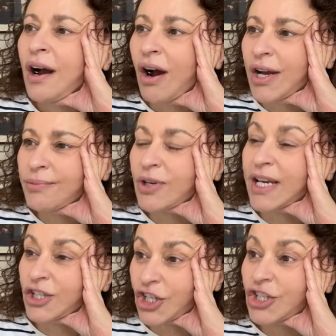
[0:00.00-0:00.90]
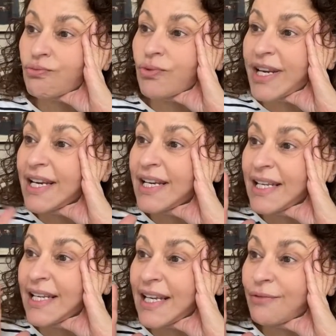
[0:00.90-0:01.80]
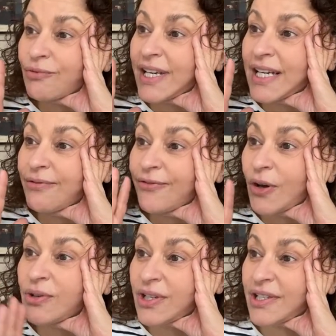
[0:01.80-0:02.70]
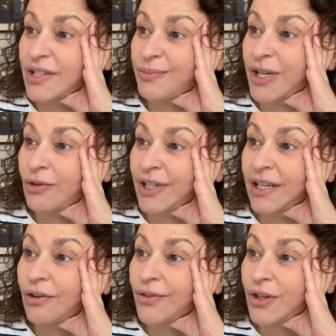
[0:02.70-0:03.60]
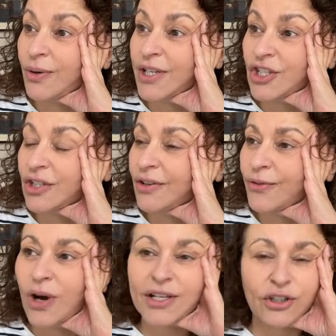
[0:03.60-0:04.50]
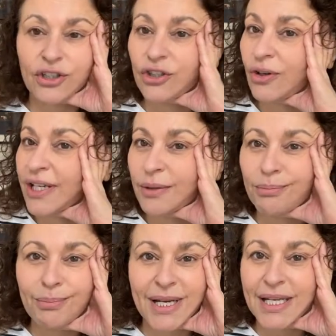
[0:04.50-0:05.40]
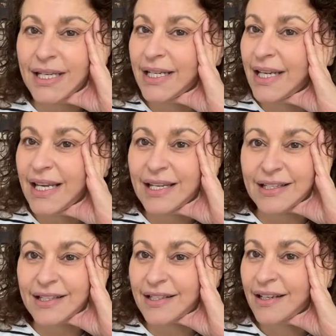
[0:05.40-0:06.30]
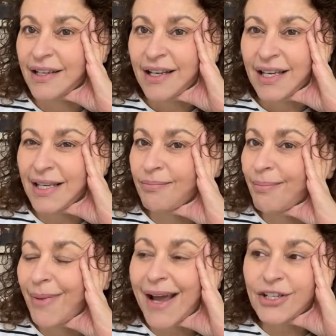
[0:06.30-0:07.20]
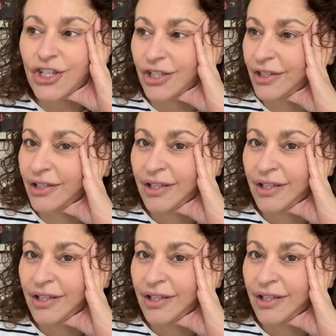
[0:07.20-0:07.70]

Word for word: I, it just really, it really focused me on it, on the question. I thought I could not in a million years imagine